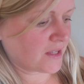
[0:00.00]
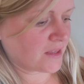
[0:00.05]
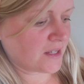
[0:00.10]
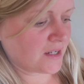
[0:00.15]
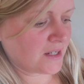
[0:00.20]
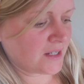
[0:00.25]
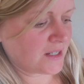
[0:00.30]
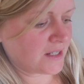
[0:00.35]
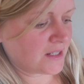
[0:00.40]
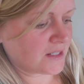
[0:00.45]
Right,
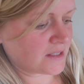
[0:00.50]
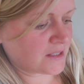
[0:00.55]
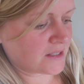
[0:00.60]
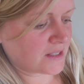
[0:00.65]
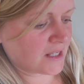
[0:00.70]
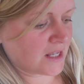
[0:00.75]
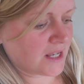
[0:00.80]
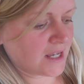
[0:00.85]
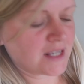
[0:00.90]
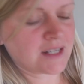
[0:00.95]
that is
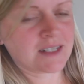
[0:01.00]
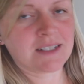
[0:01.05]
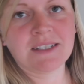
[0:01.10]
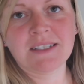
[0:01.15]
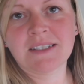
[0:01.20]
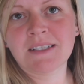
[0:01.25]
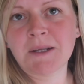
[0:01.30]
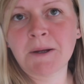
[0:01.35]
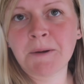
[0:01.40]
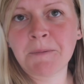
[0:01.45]
the
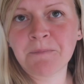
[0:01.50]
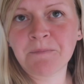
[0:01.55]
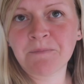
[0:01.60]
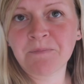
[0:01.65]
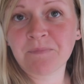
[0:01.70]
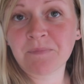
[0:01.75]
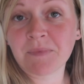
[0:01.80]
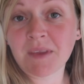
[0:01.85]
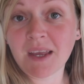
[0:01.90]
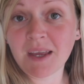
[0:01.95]
kids
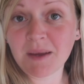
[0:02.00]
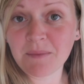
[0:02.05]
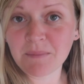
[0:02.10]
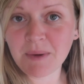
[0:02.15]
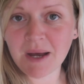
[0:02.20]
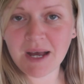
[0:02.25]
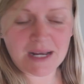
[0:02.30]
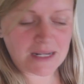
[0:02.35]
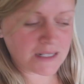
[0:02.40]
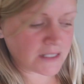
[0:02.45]
in
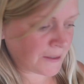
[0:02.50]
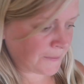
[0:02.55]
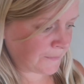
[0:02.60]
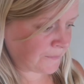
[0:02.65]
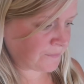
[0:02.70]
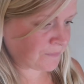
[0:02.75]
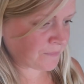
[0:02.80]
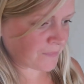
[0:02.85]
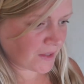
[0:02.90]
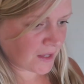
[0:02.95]
bed.
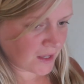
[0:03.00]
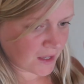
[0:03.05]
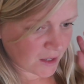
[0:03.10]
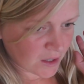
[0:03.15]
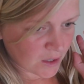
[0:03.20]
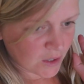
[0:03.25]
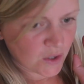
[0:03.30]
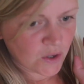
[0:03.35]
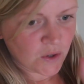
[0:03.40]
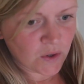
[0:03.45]

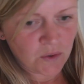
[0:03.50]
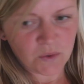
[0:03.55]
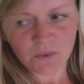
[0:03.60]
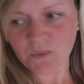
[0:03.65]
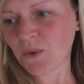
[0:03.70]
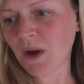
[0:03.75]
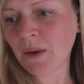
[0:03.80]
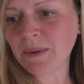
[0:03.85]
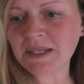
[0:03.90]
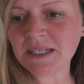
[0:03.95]

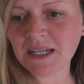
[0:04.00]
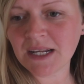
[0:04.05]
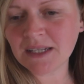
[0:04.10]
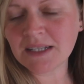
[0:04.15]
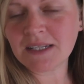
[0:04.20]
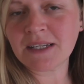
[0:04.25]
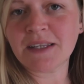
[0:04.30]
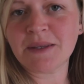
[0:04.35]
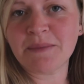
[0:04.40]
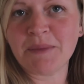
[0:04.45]
Where we're
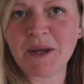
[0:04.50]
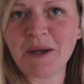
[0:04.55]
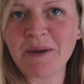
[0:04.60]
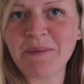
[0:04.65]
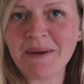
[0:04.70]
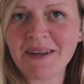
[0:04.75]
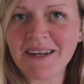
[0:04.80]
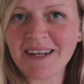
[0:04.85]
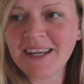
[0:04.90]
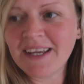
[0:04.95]
standing at the
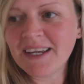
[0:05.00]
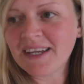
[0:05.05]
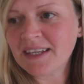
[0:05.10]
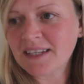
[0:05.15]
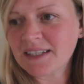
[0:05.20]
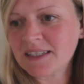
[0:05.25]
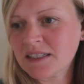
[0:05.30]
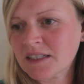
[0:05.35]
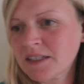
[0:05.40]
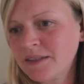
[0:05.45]
moment
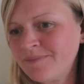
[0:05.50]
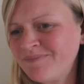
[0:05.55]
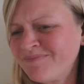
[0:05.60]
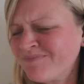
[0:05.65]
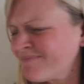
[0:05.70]
is,